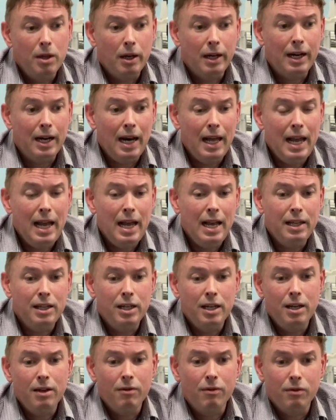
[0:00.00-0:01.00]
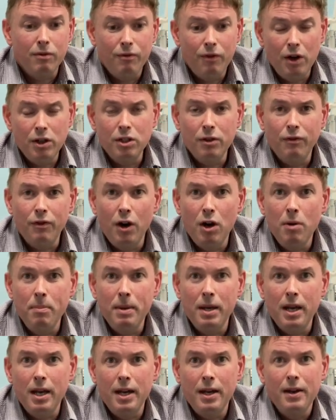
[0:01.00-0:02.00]
glare, the
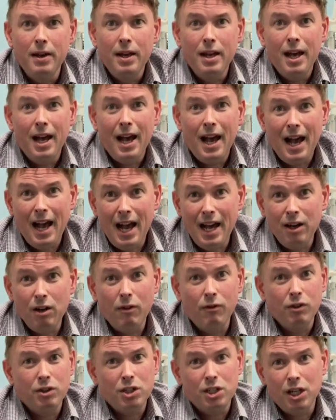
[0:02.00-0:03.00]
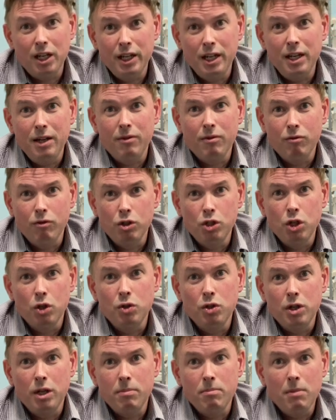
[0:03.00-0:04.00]
photophobia, and obviously
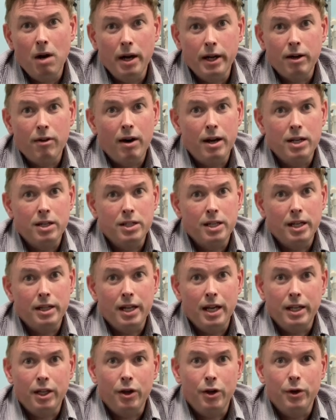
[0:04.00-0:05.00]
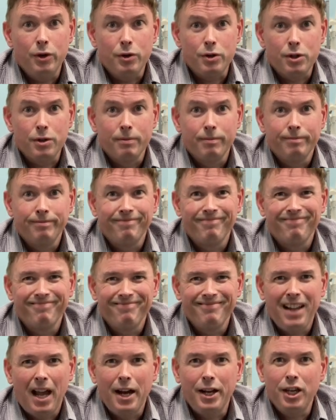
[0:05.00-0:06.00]
reducing migraines that they cause.
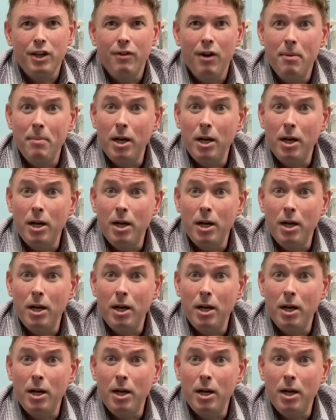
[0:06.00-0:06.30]
Thank you very